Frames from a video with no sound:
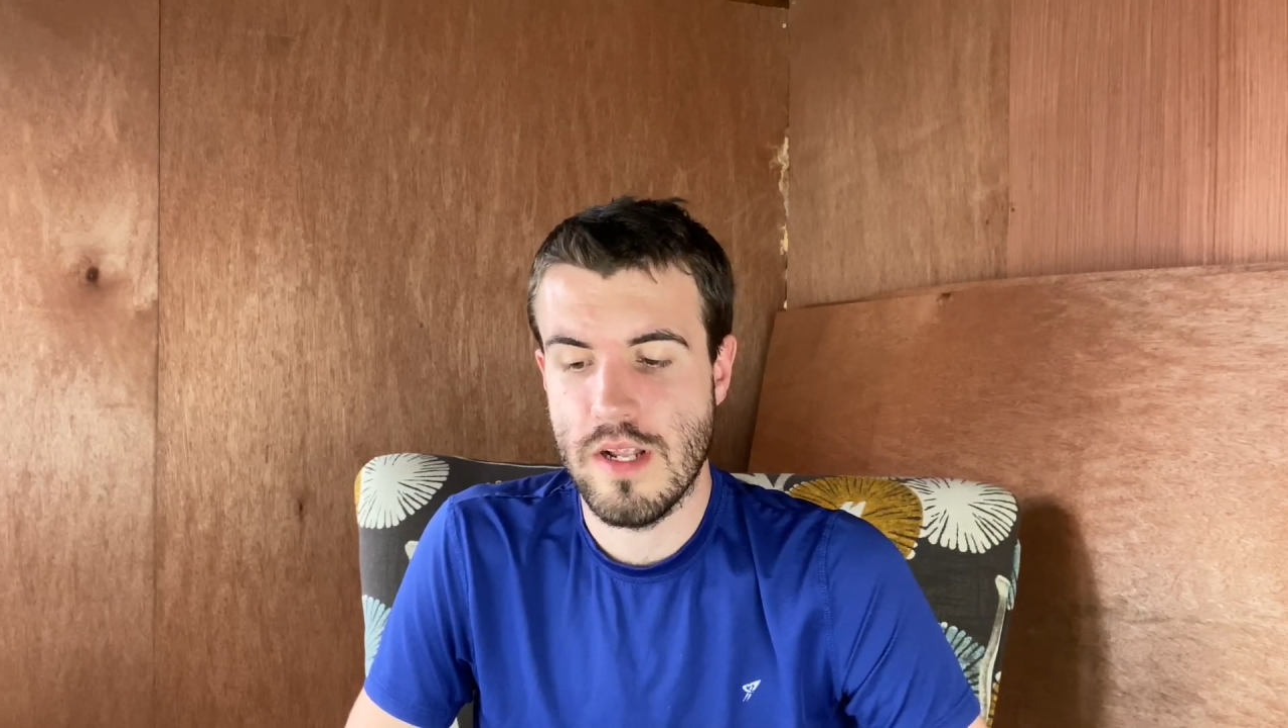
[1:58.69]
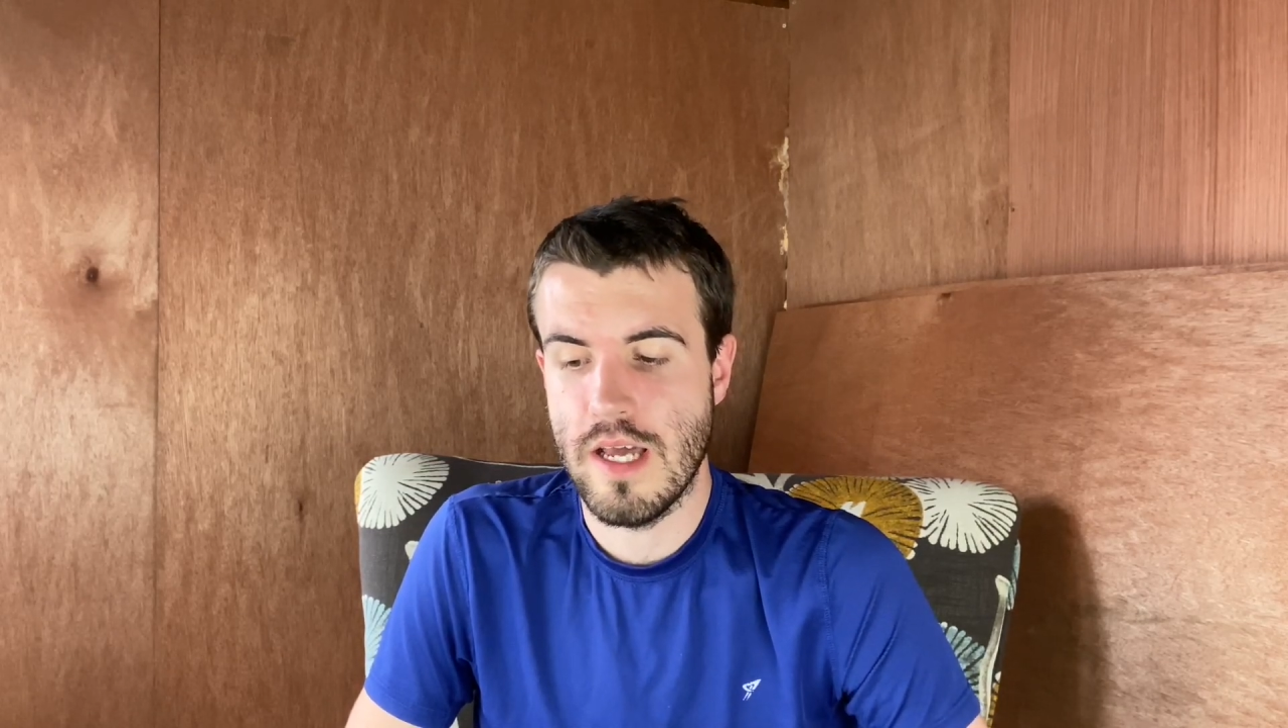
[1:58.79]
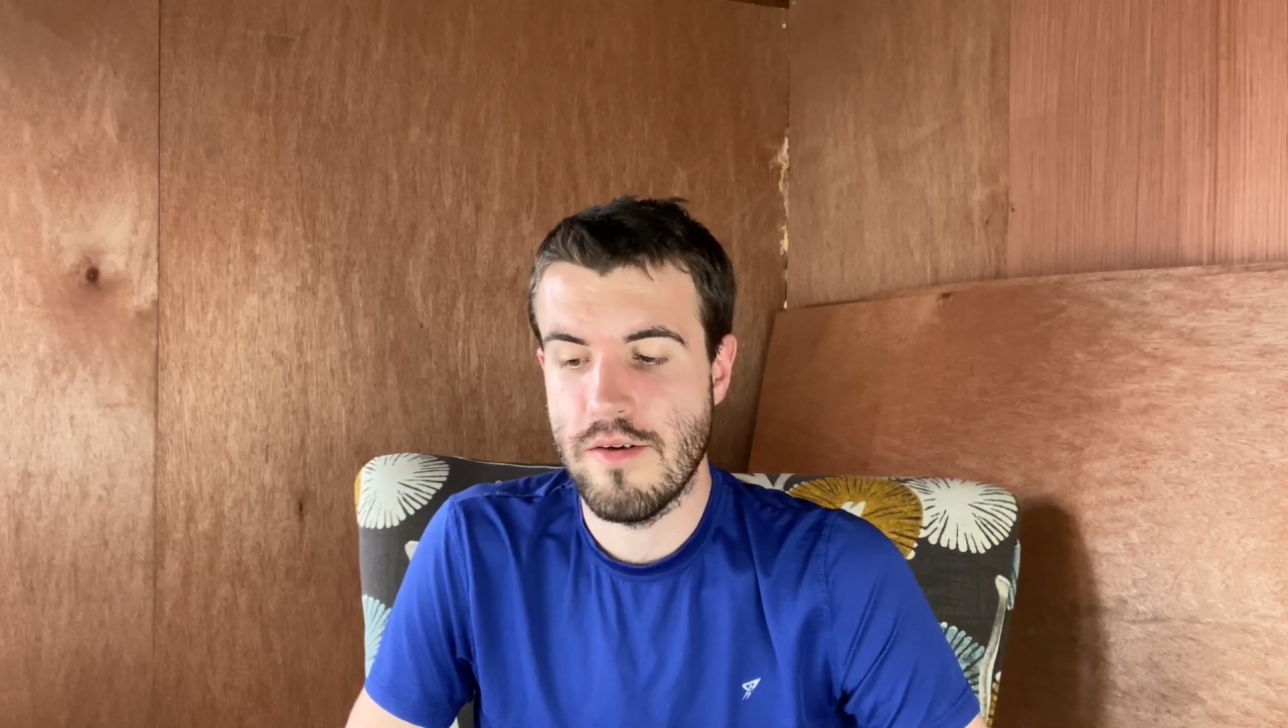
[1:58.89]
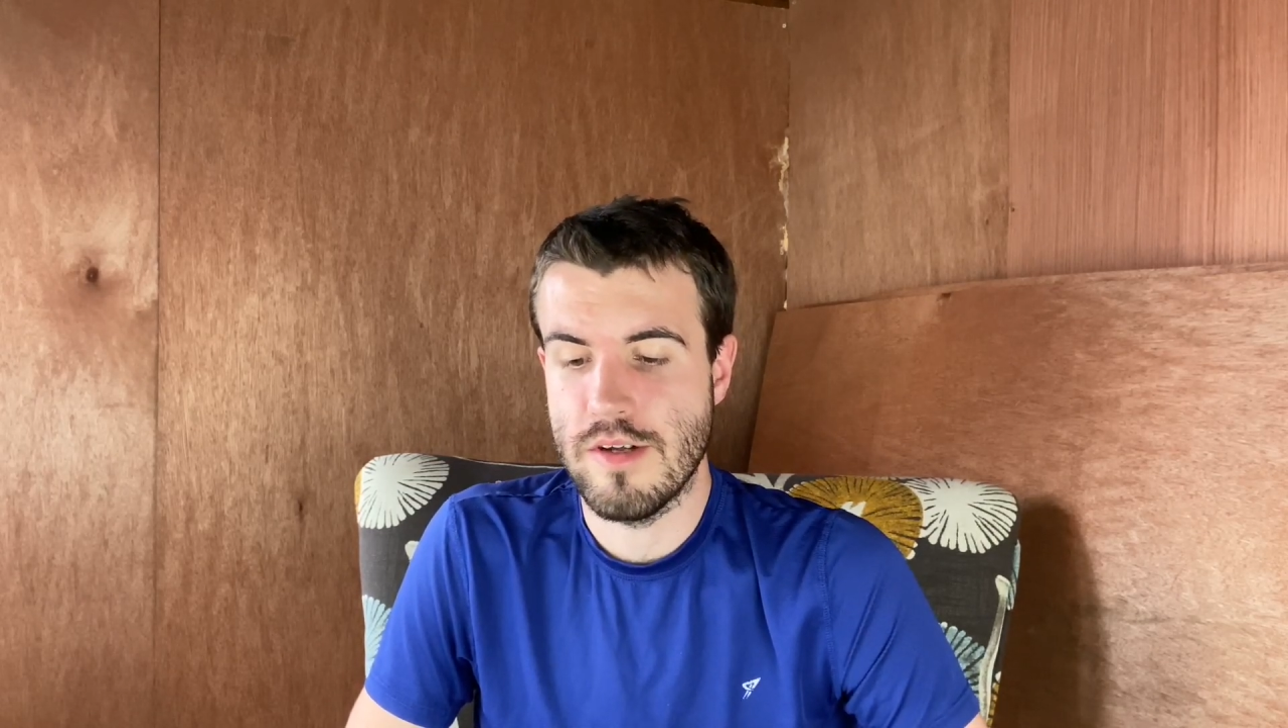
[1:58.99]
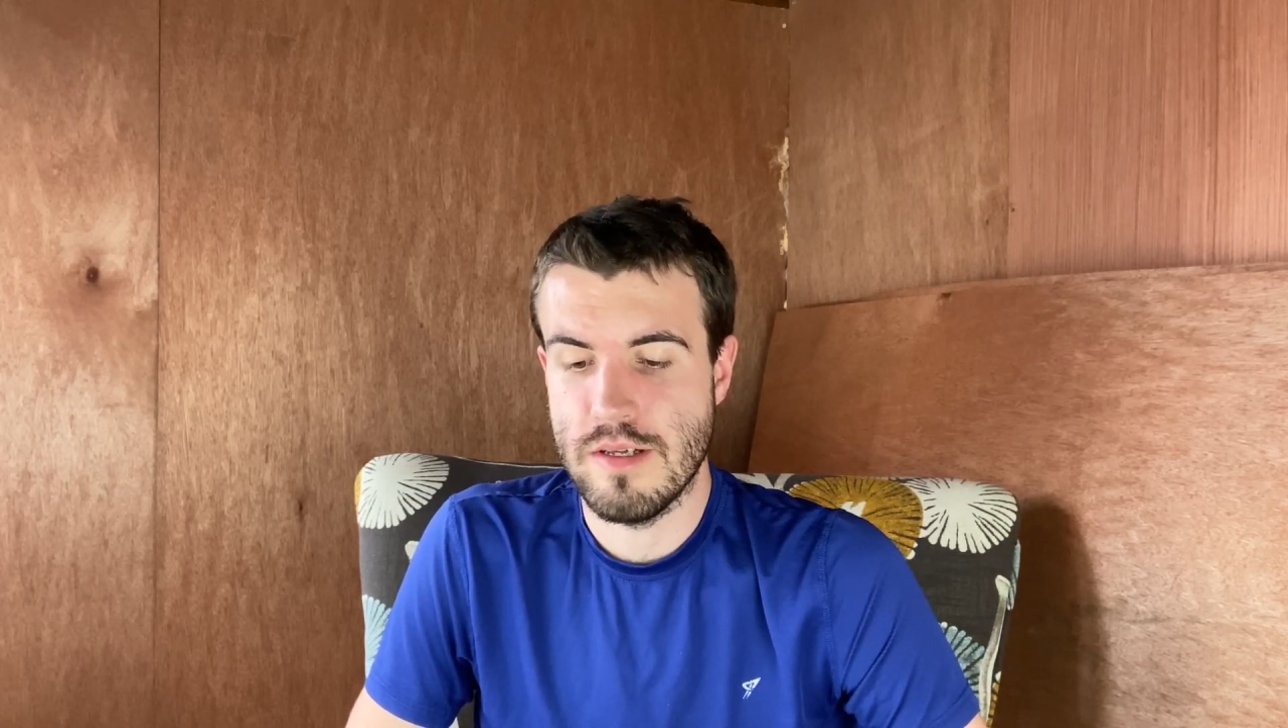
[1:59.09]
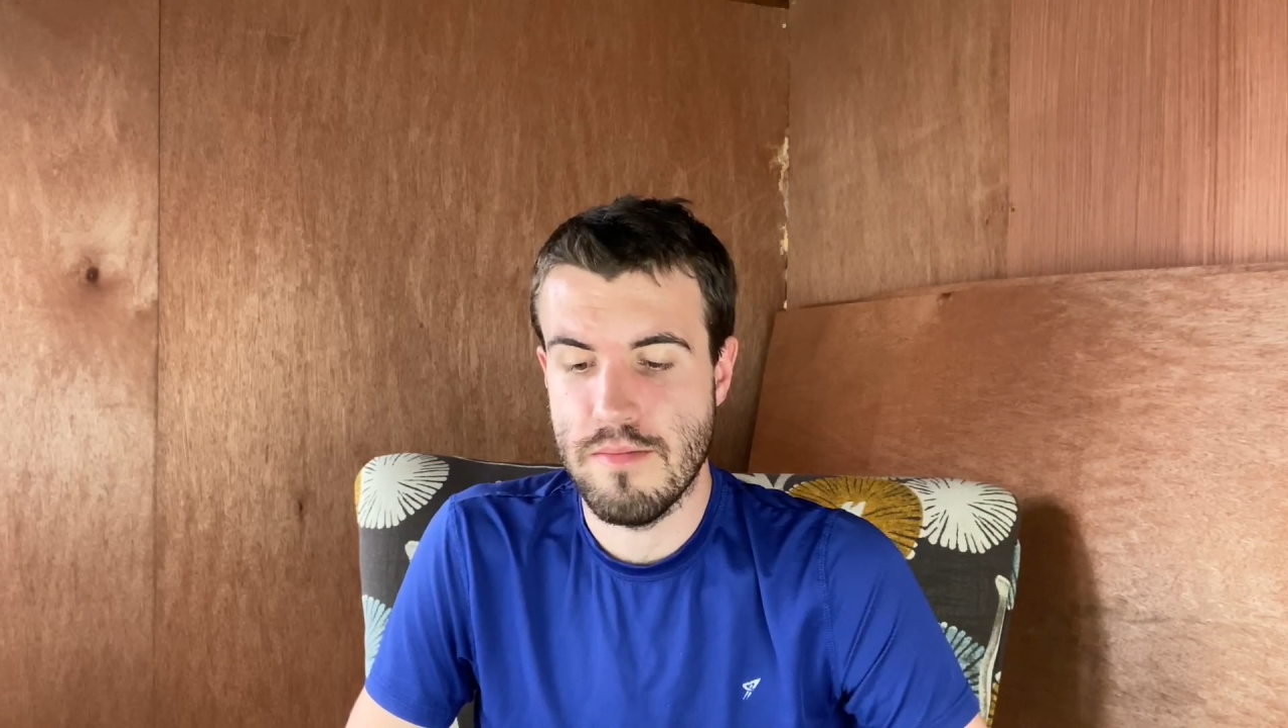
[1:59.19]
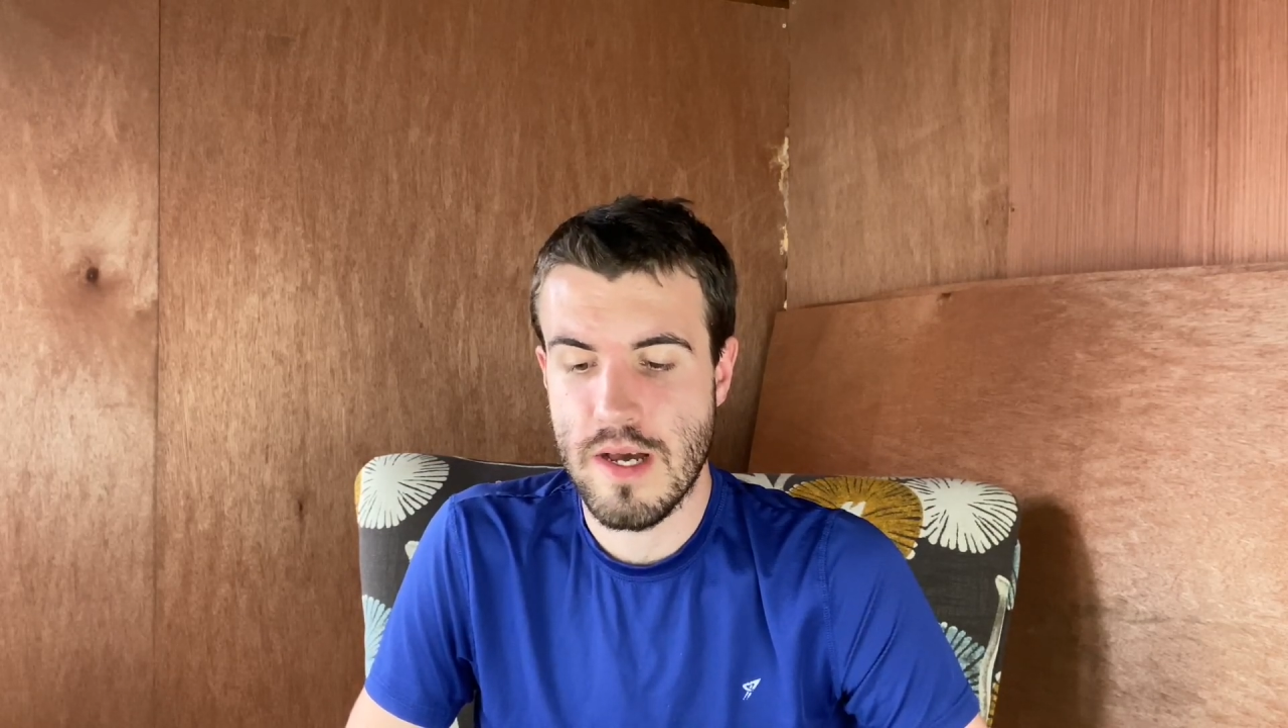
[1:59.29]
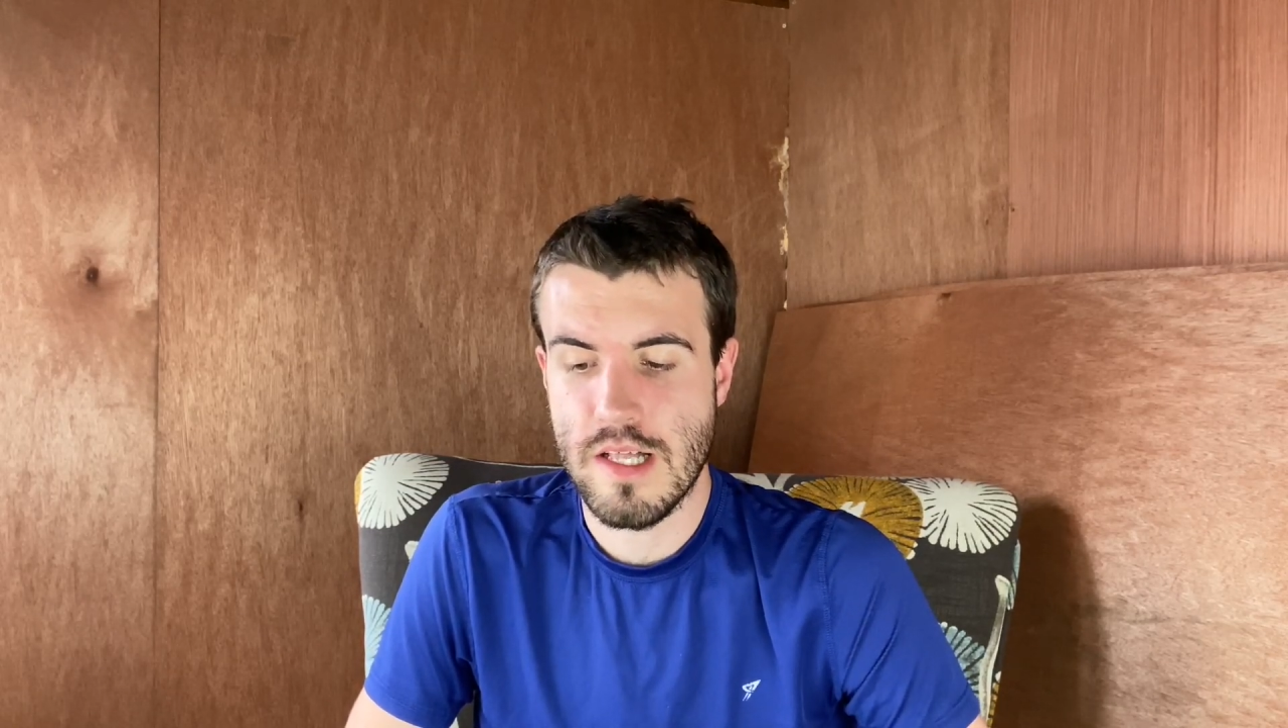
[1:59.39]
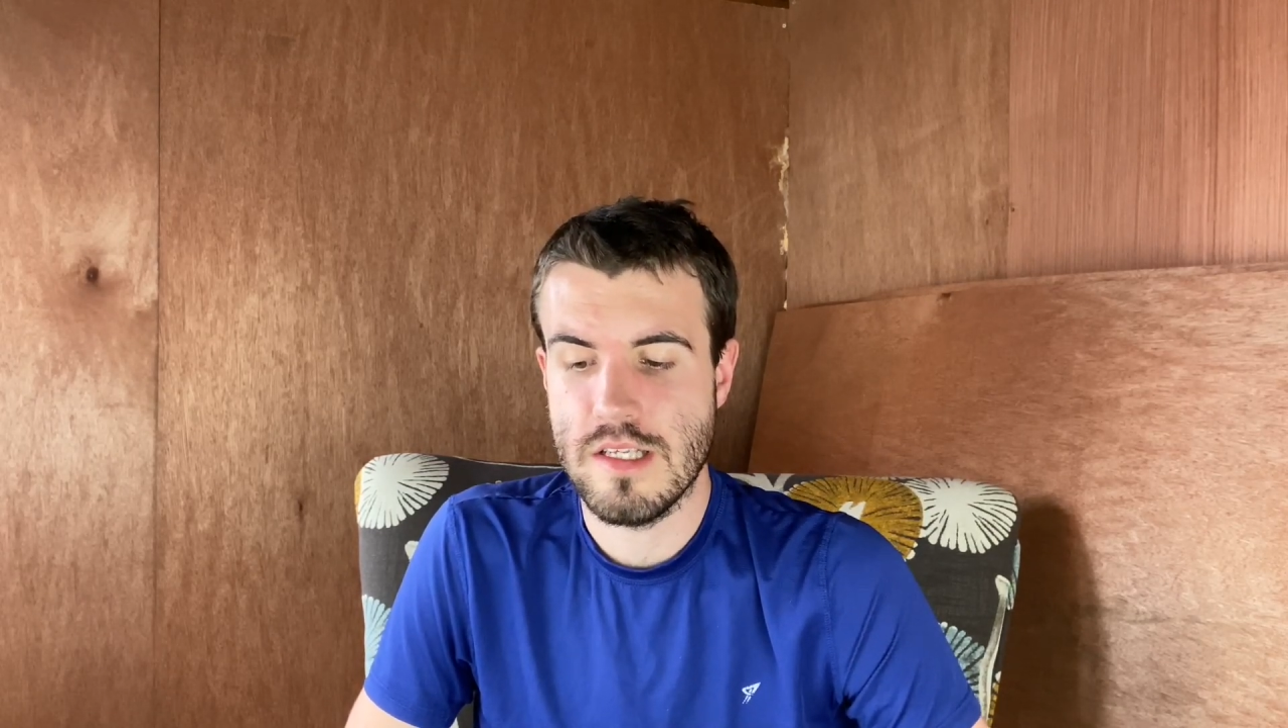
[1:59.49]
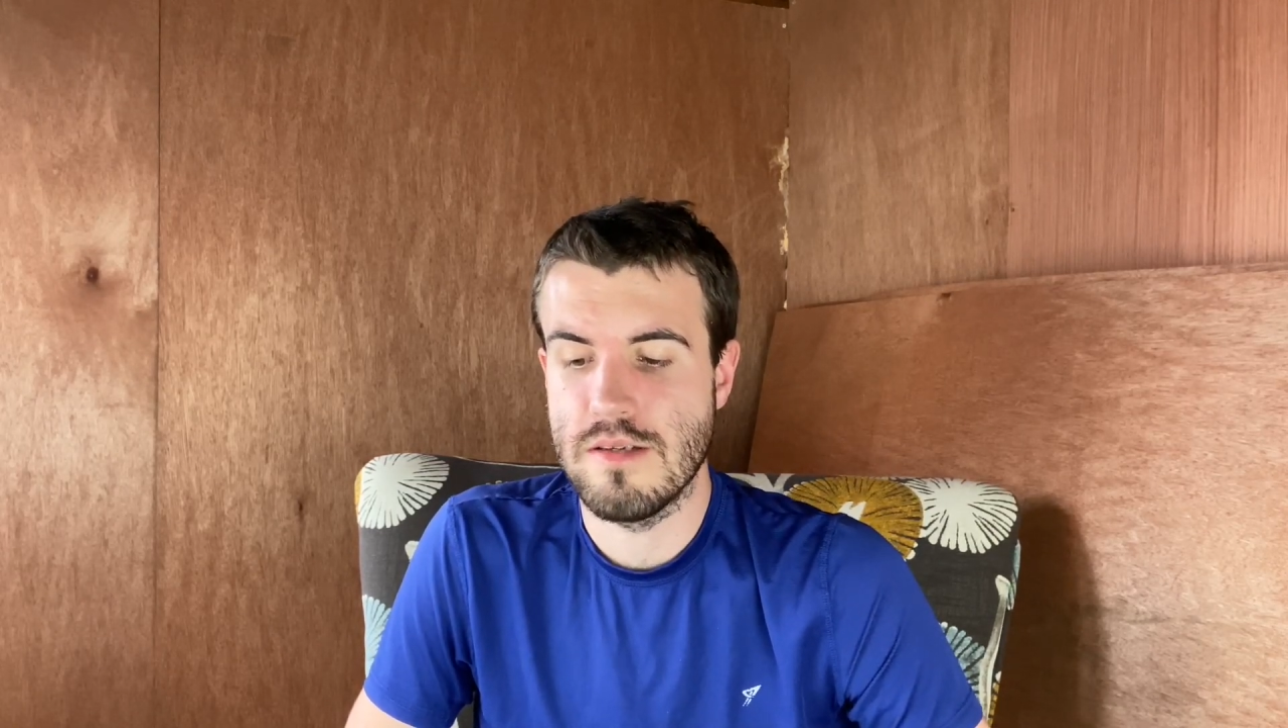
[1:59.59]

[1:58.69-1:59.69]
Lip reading: areas in maths,